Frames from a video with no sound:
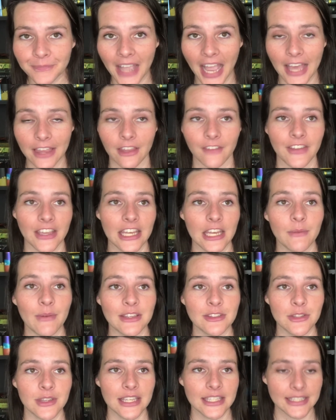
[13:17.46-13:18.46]
I love it.
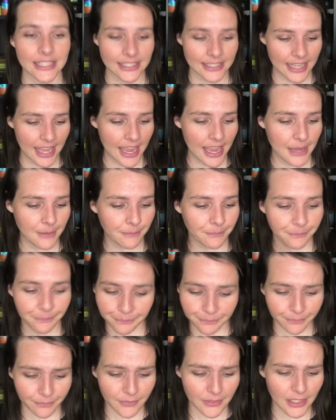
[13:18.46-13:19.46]
Anyway, so this is a
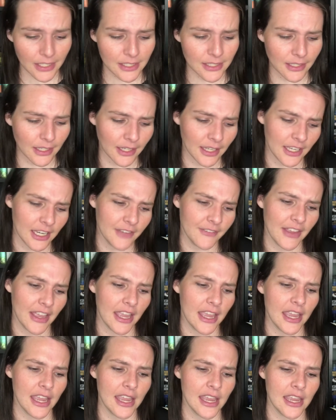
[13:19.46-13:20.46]
kind of
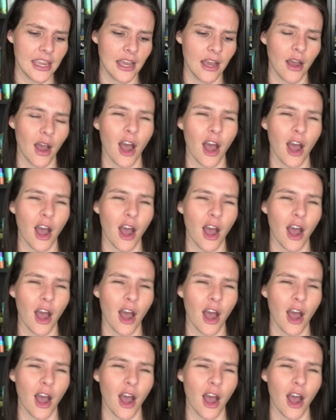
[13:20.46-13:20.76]
a